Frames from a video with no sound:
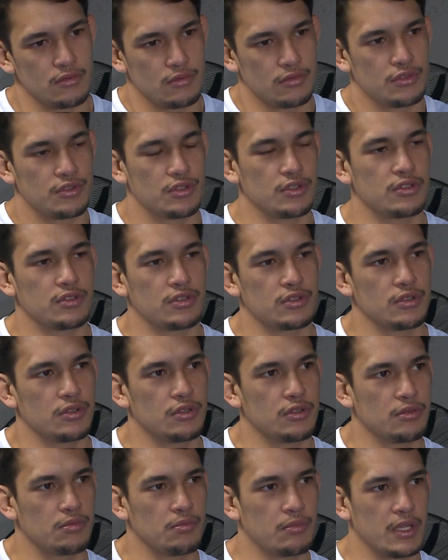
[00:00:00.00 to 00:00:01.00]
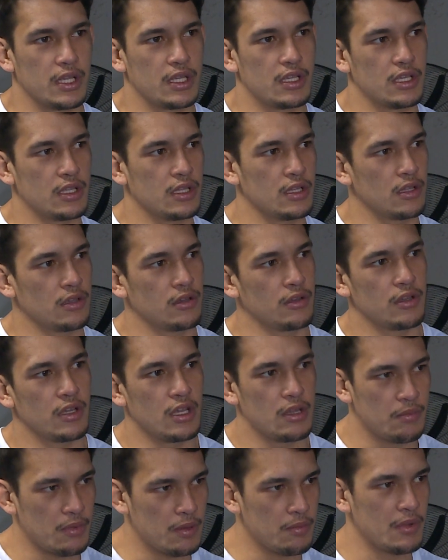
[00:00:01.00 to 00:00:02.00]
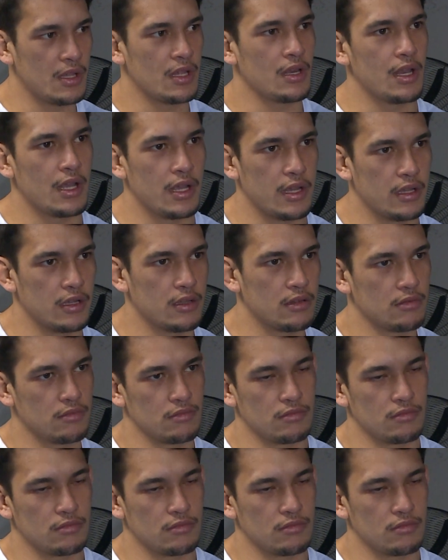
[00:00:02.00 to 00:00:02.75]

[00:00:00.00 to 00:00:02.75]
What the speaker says: just making MMA like